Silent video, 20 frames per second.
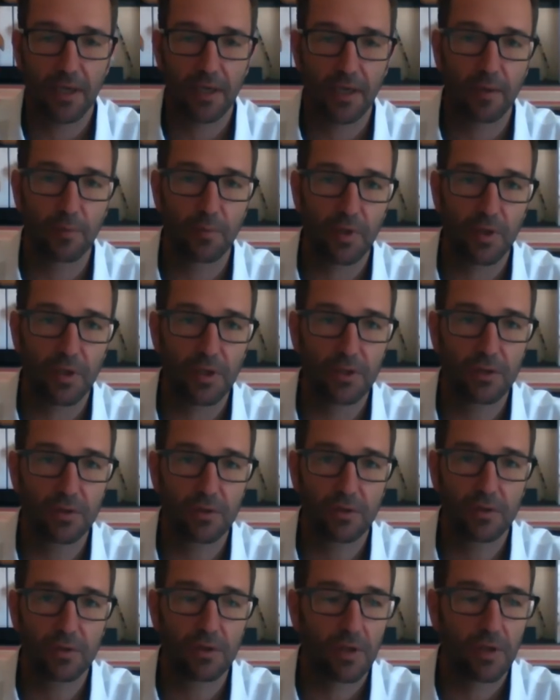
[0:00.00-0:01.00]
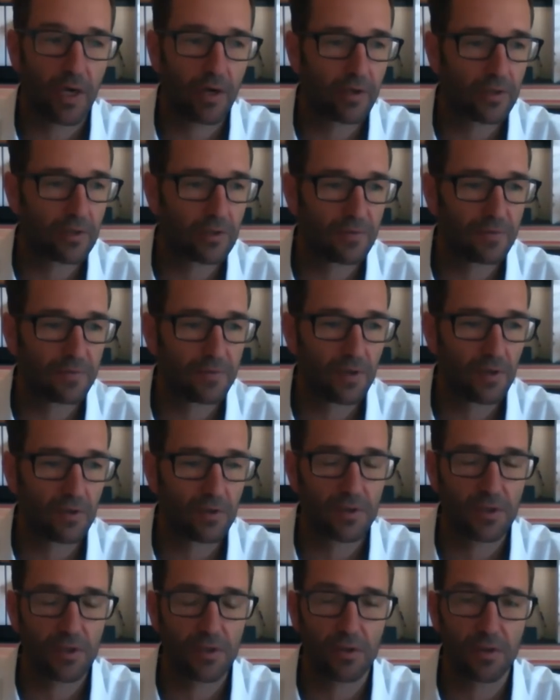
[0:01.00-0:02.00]
um, you need your two direct
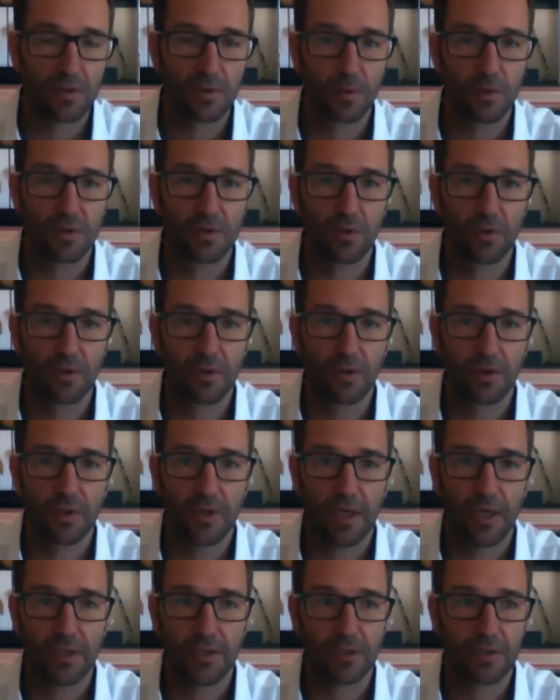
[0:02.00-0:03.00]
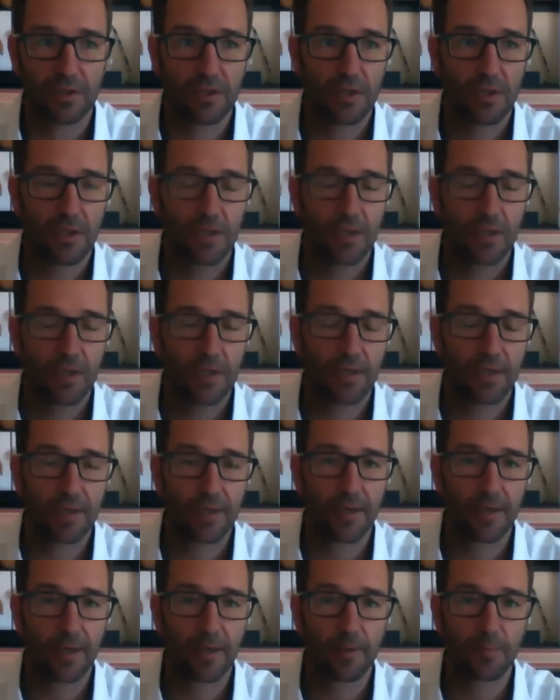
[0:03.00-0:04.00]
referrals and you can withdraw your cash
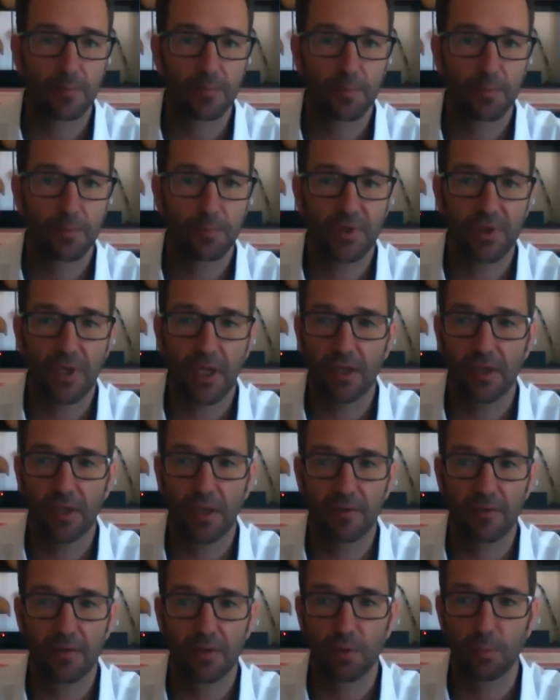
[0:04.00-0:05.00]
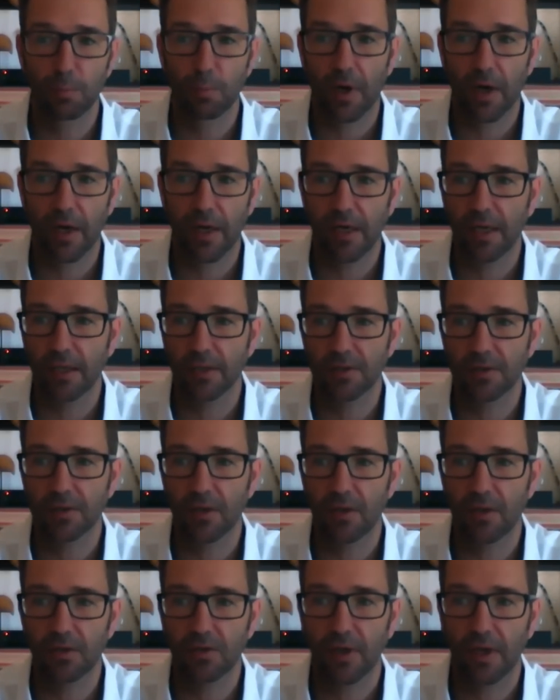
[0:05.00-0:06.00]
um, send it over to Binance,
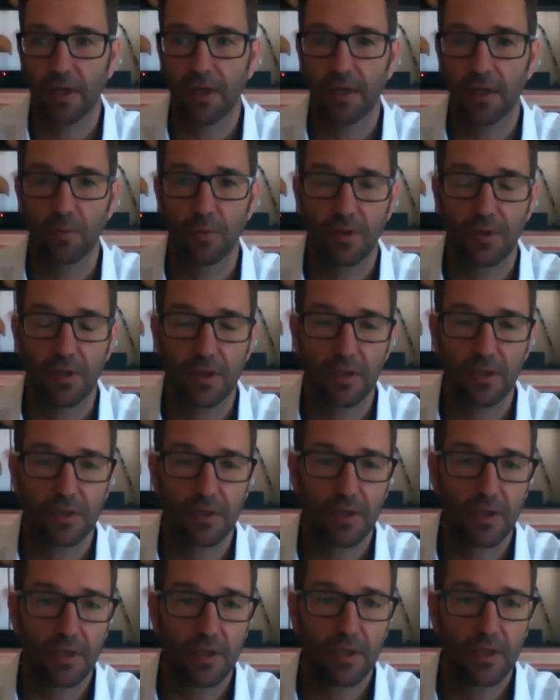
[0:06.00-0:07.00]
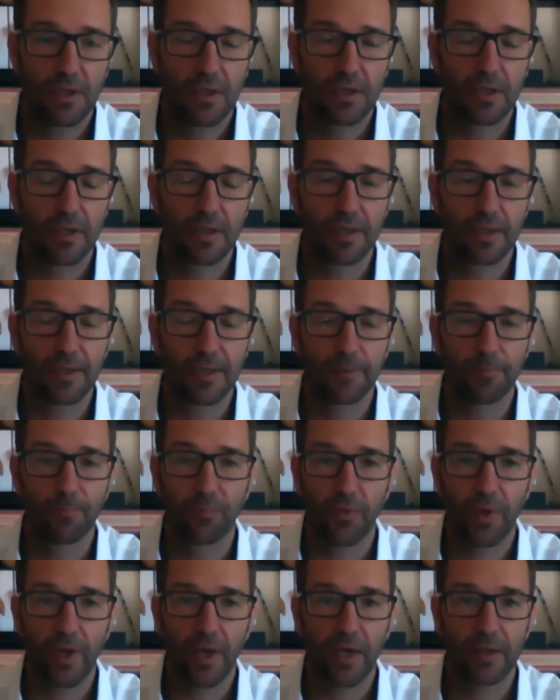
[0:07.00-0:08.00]
start trading with it.
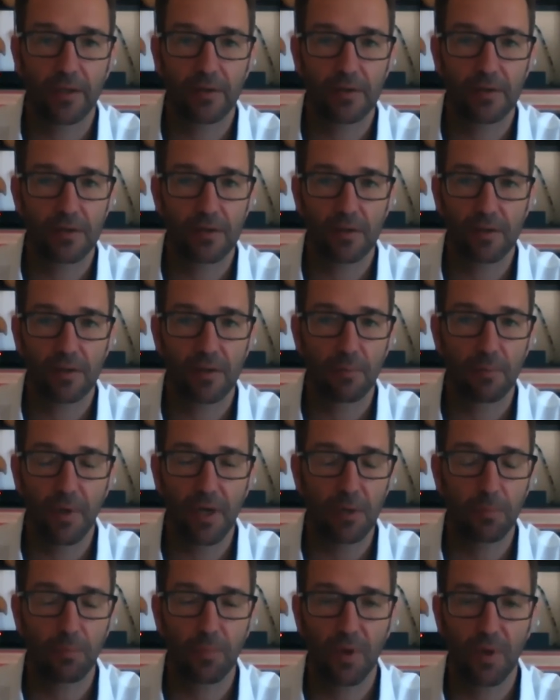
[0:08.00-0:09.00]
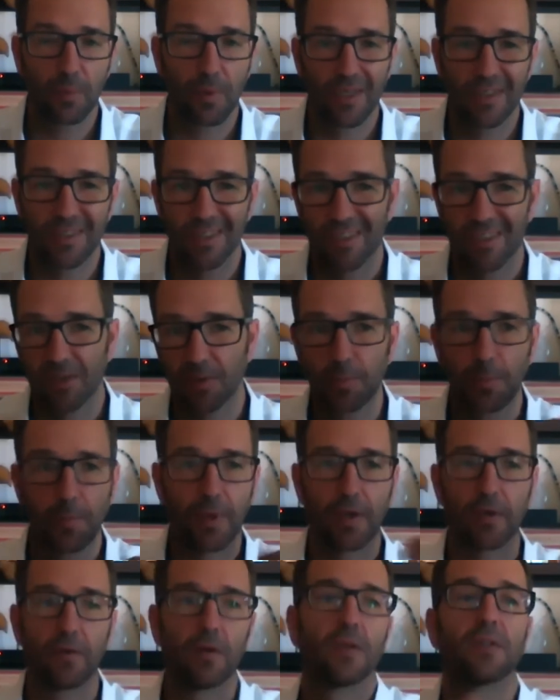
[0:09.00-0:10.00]
Um, and the minute people has
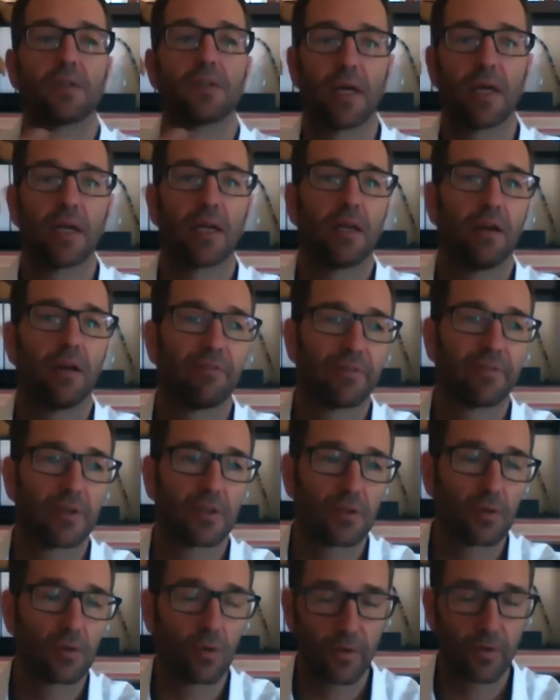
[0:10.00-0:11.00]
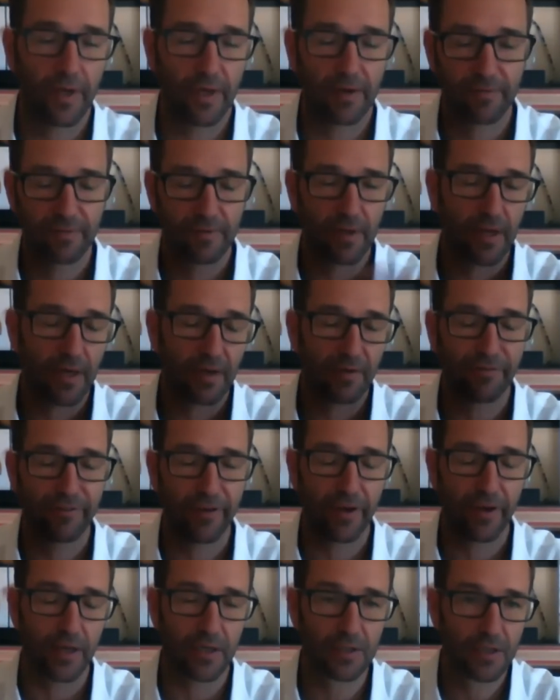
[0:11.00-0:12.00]
experienced that effort or that, that
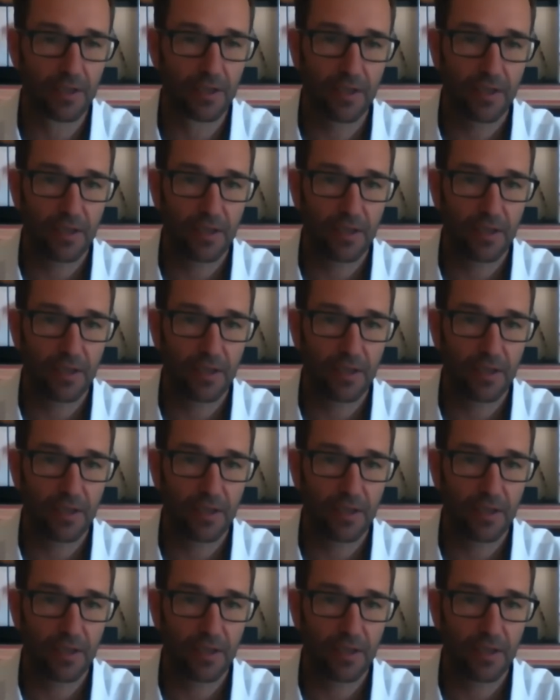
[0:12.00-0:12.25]
effect,